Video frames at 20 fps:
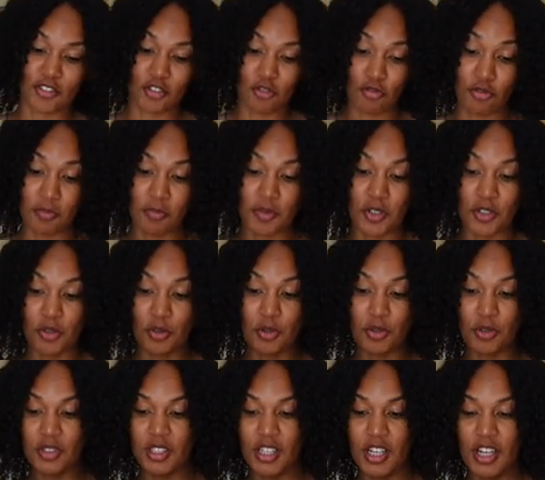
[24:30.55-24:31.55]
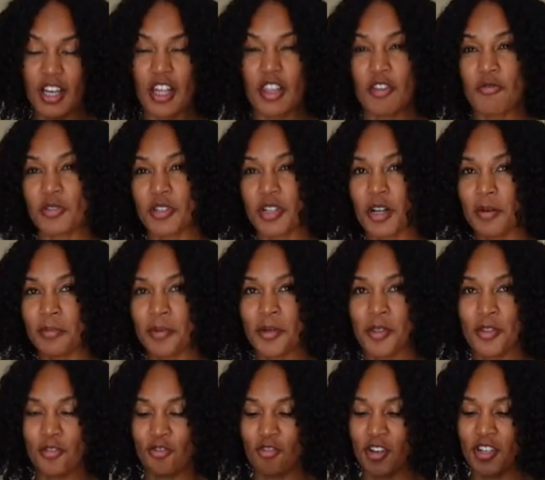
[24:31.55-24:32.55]
Truth be told, there was a couple
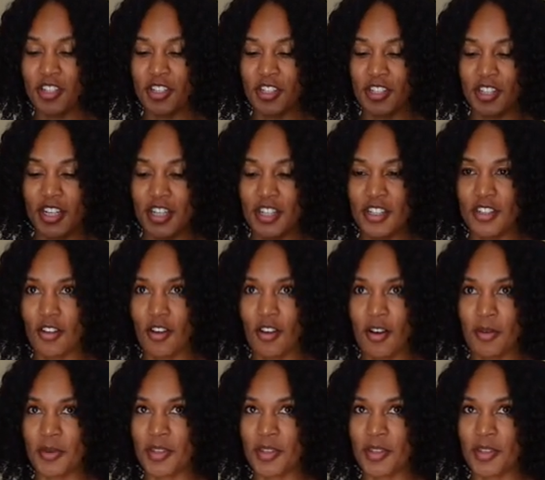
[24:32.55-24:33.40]
other dresses that I saw,